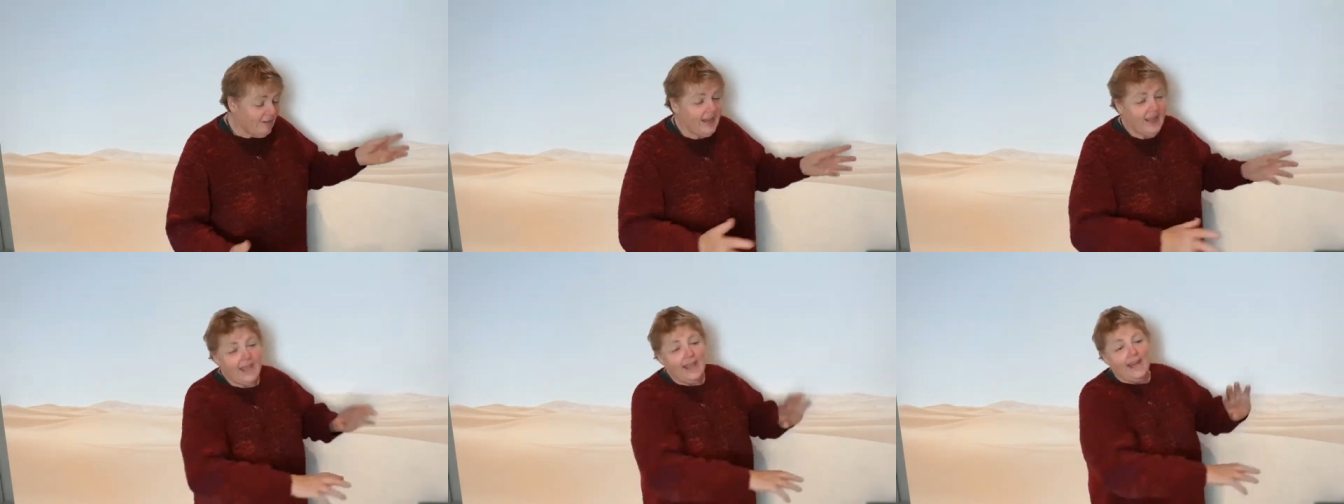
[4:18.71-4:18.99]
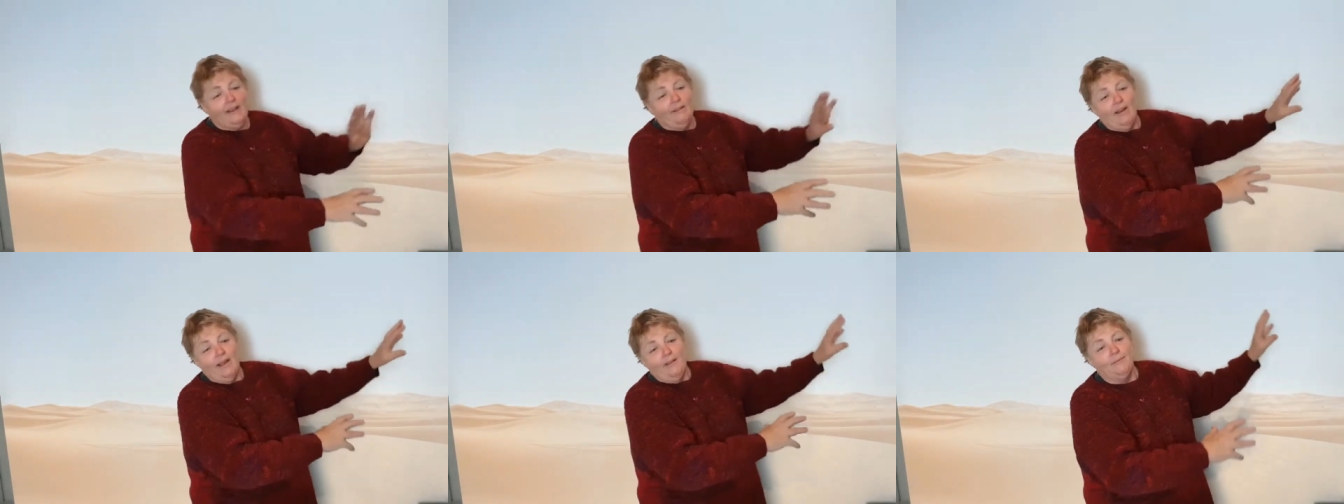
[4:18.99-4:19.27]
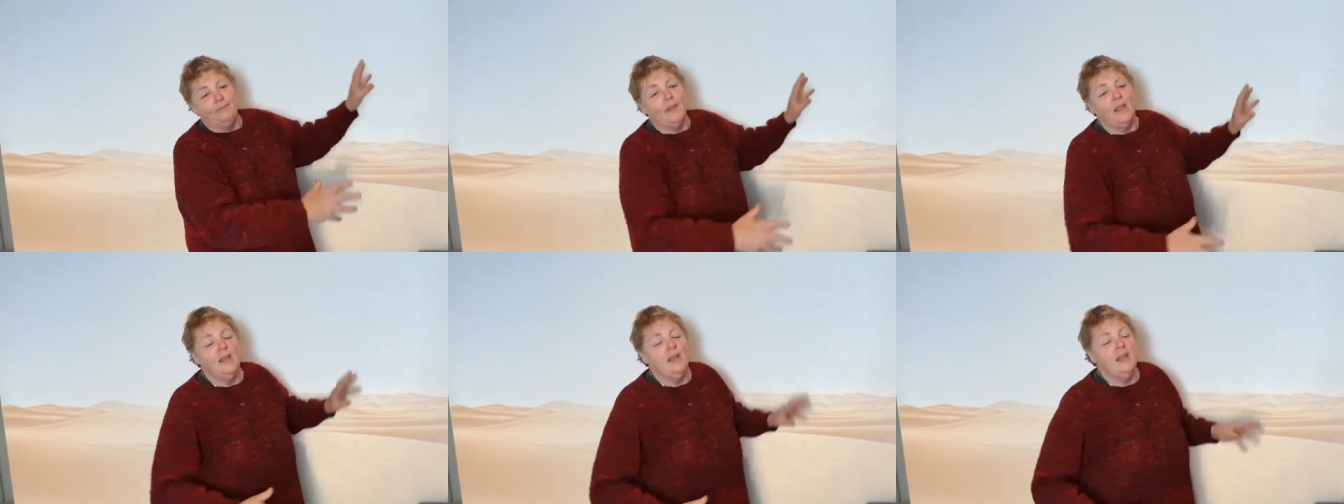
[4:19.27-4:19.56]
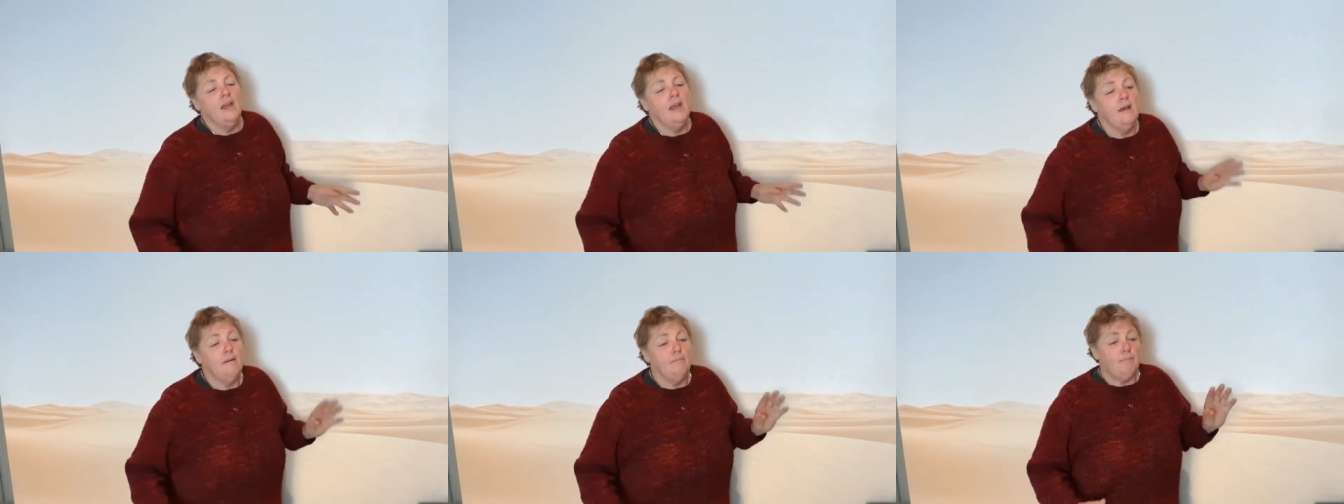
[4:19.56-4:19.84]
Anyway,
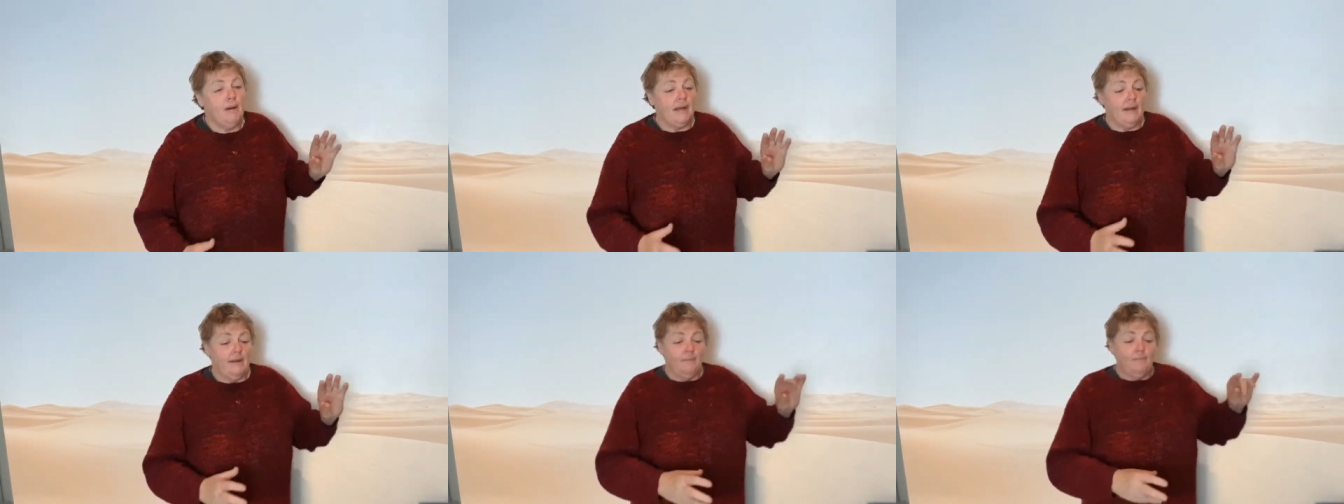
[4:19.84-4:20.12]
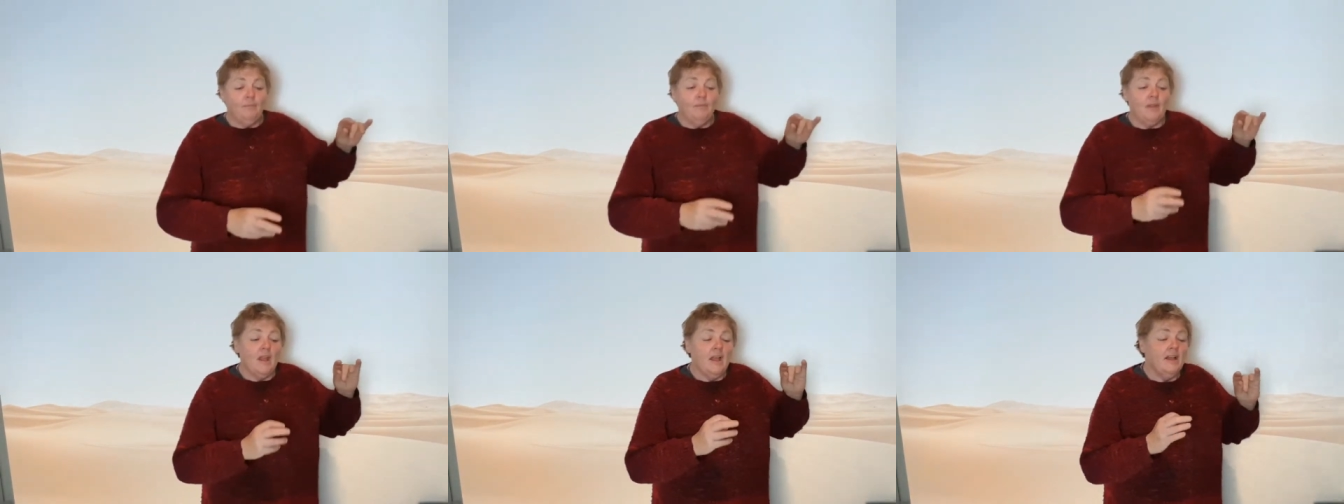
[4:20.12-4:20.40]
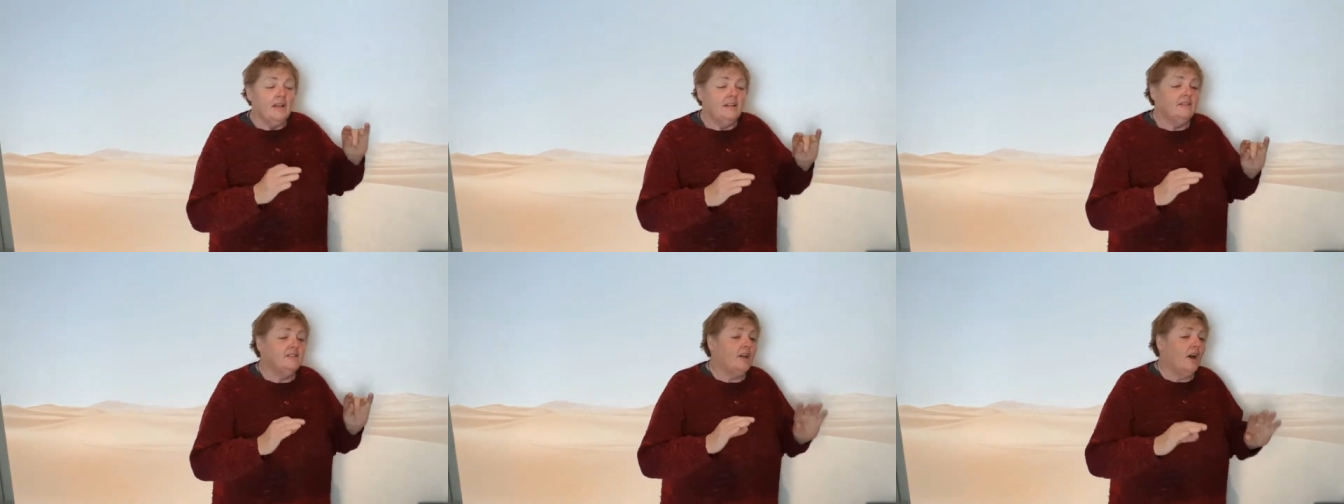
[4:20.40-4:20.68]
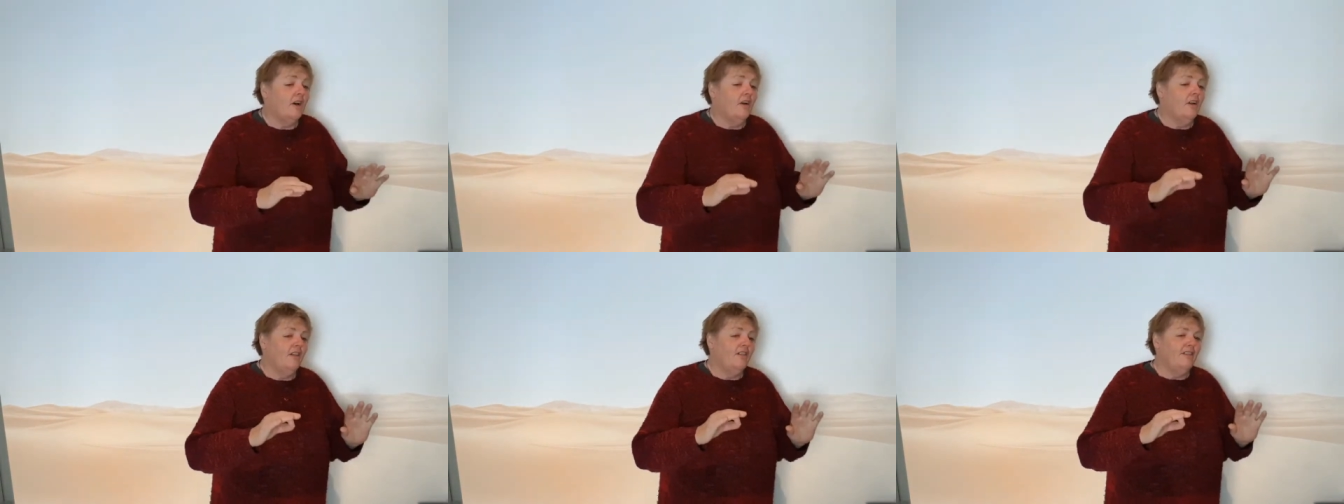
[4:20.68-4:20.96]
but so